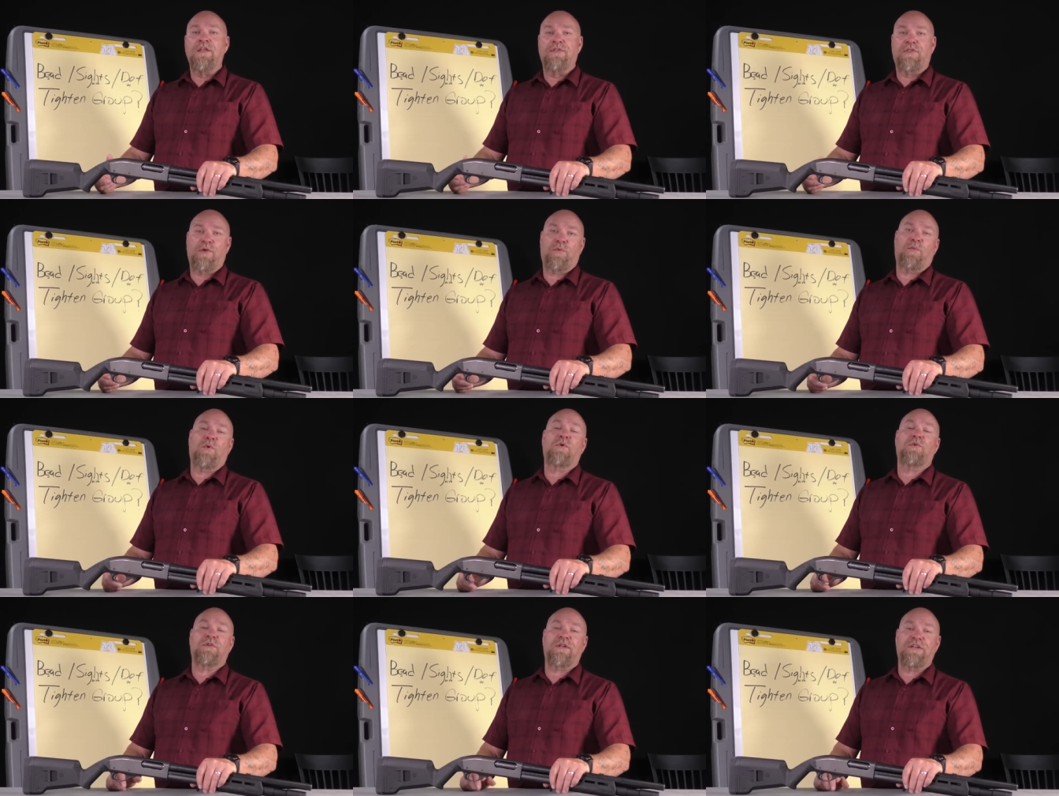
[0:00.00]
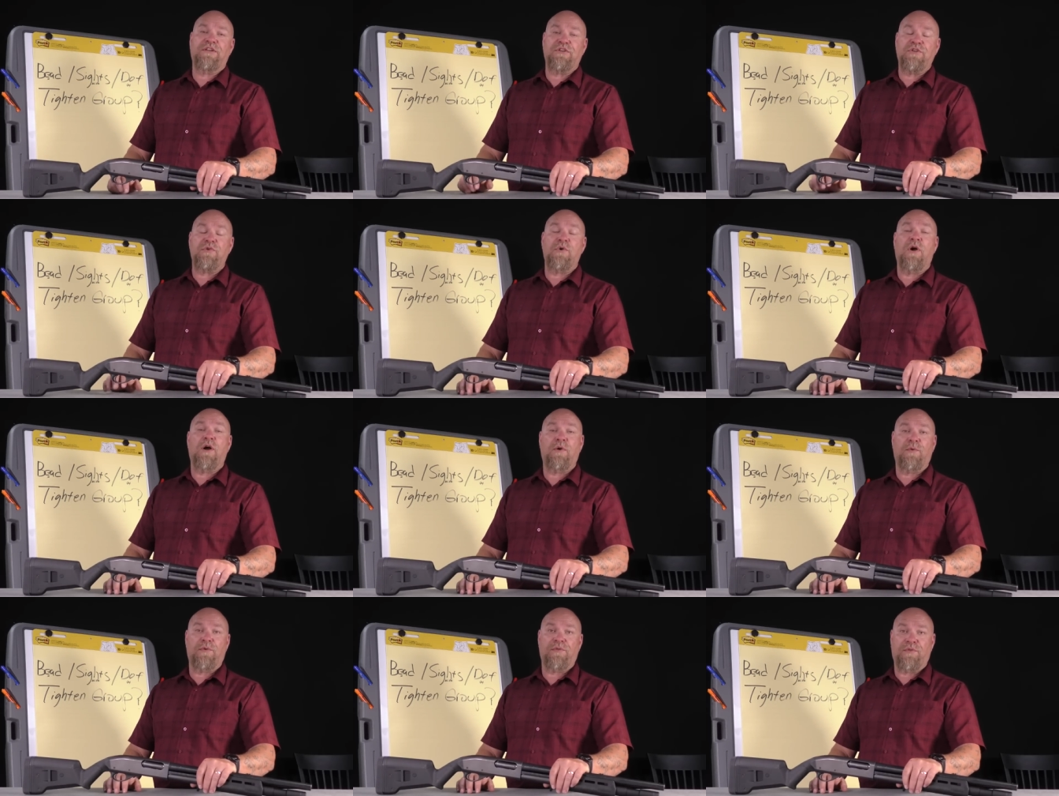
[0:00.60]
that won't let you
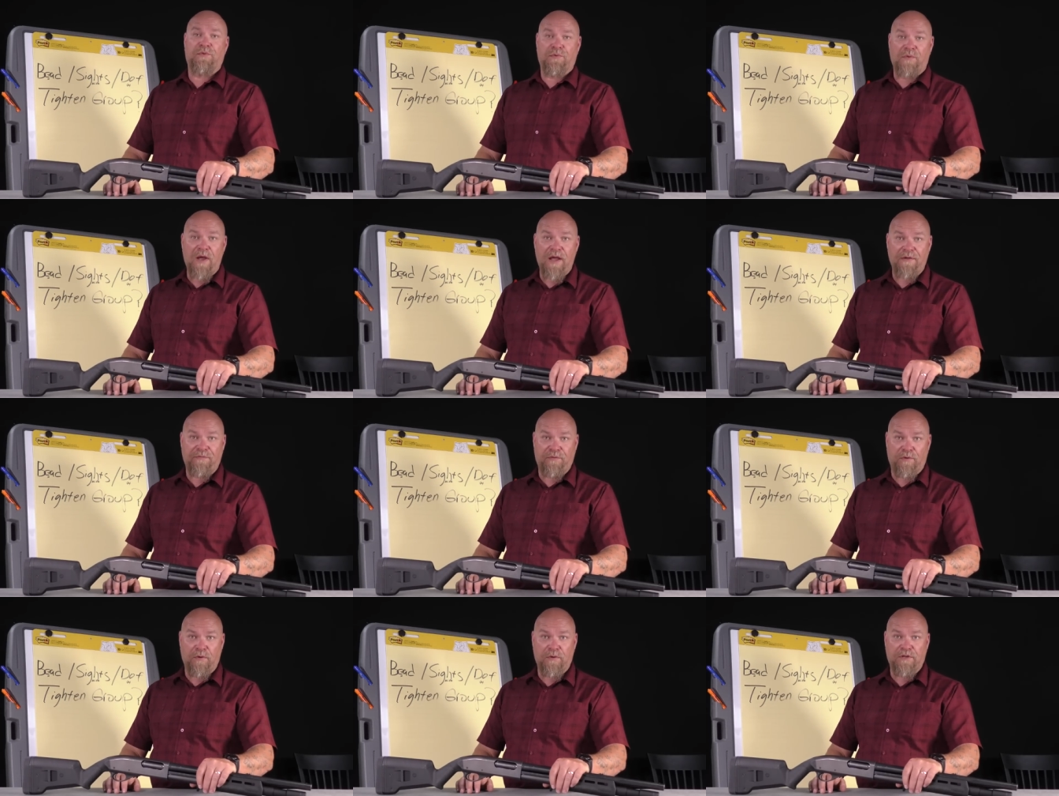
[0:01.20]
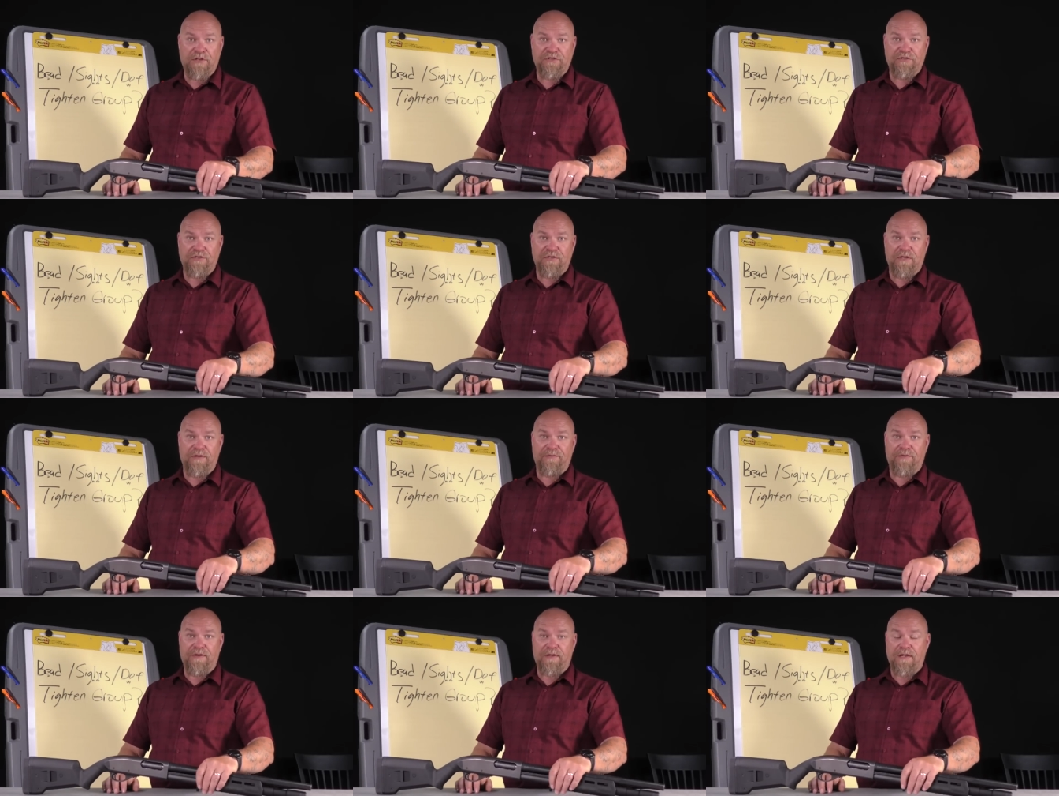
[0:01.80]
hunt with a rifle because you
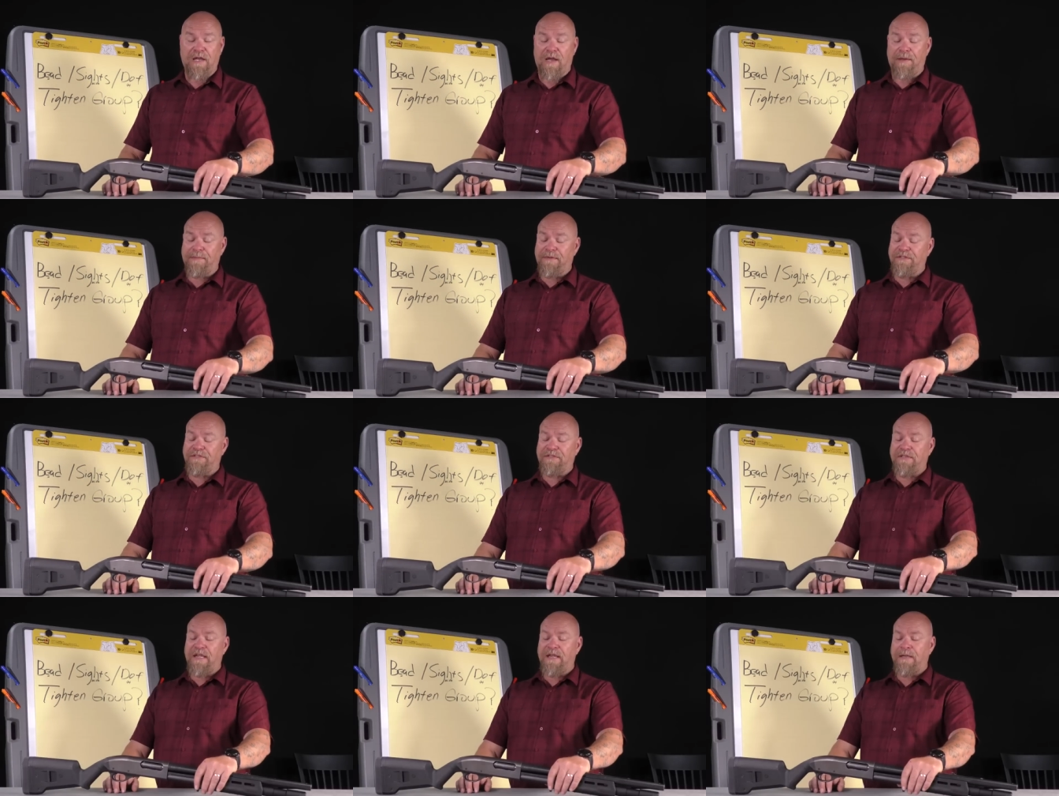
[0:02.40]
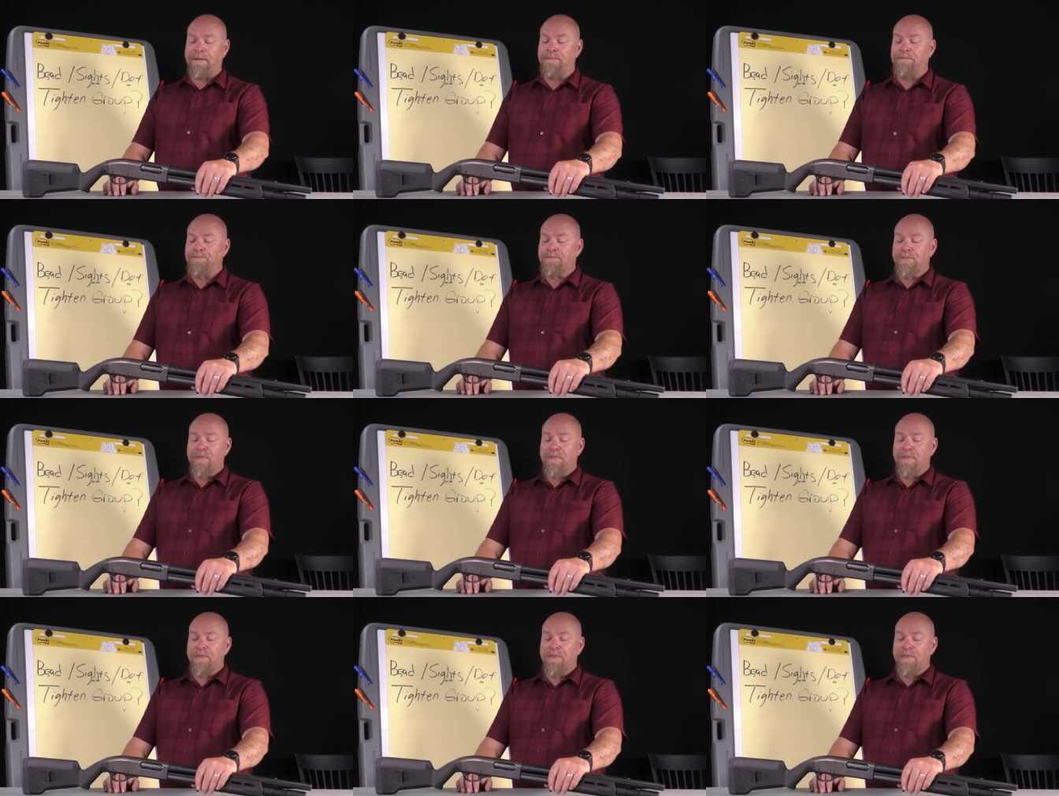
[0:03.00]
live in a communist state,